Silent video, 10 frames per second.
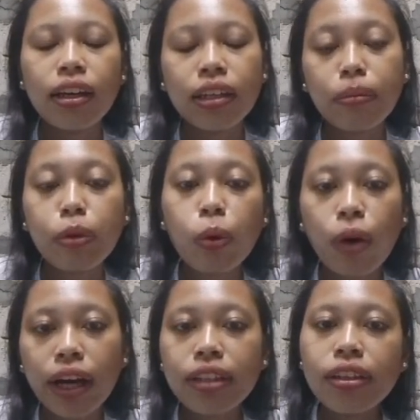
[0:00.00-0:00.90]
Number
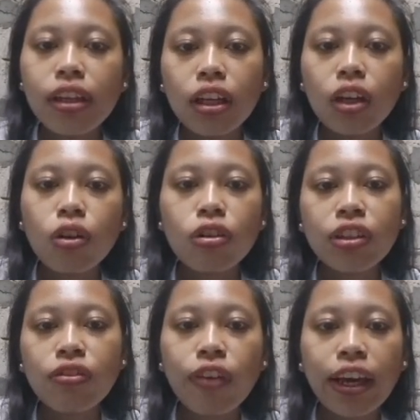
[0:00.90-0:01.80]
1,
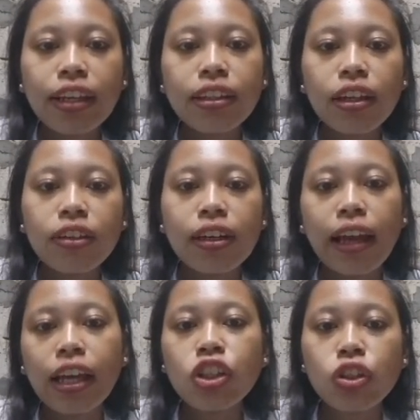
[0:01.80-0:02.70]
cultivate
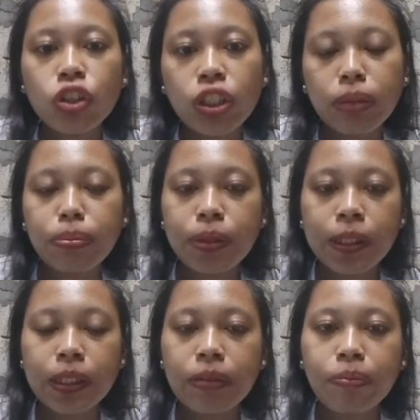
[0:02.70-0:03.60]

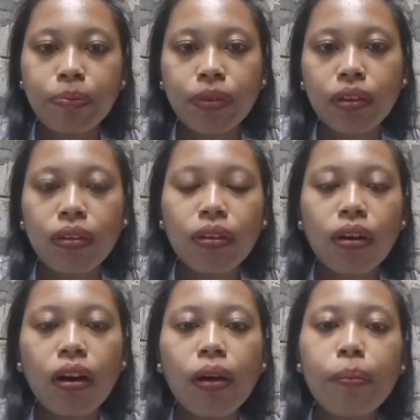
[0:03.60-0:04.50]
relationships.
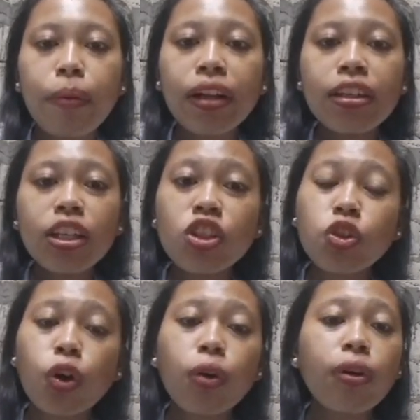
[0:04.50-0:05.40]
Building
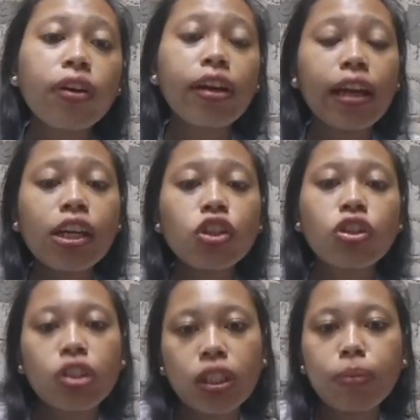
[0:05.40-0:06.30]
strong
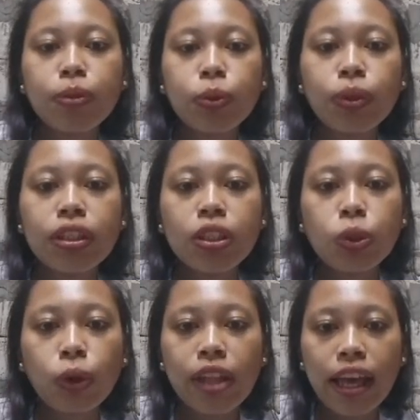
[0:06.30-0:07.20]
relationships with
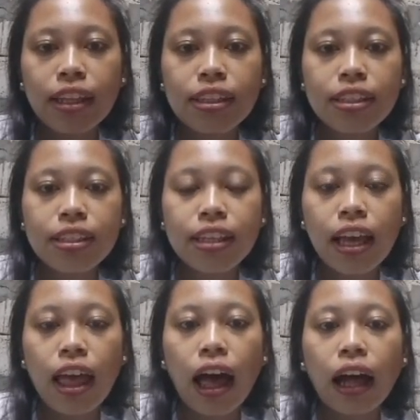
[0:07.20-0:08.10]
students
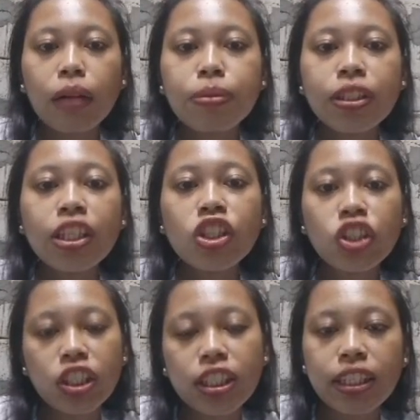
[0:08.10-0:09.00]
helps
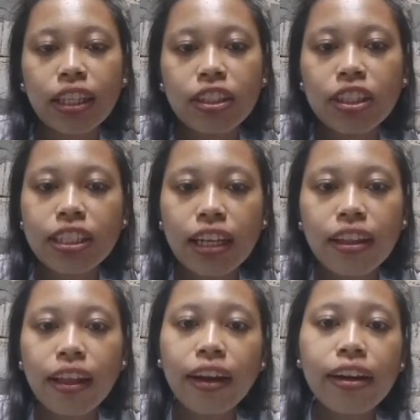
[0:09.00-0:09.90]
teachers
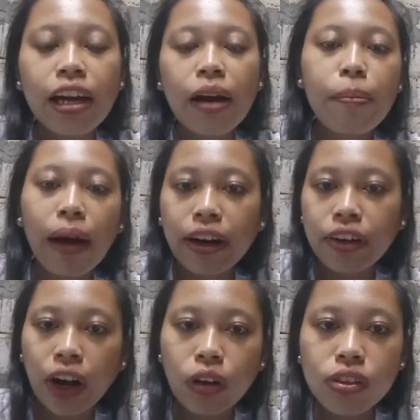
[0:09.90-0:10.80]
understand their
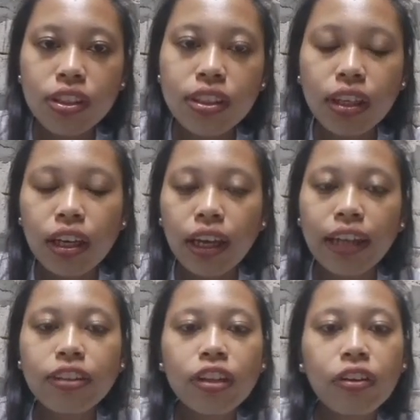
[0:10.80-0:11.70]
backgrounds,
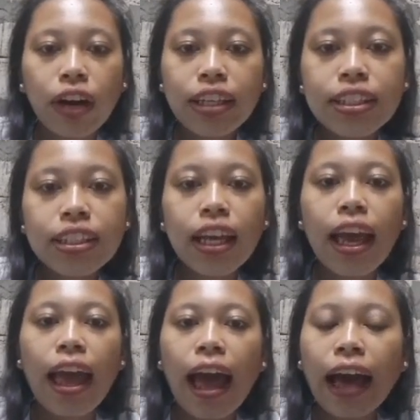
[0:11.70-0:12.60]
interests,
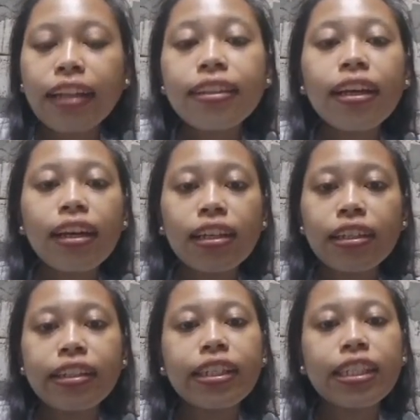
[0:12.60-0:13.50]
and
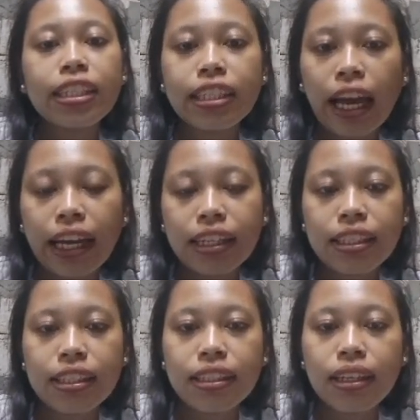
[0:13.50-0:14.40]
learning
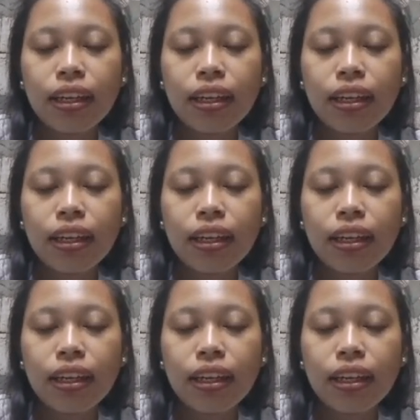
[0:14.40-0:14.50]
styles.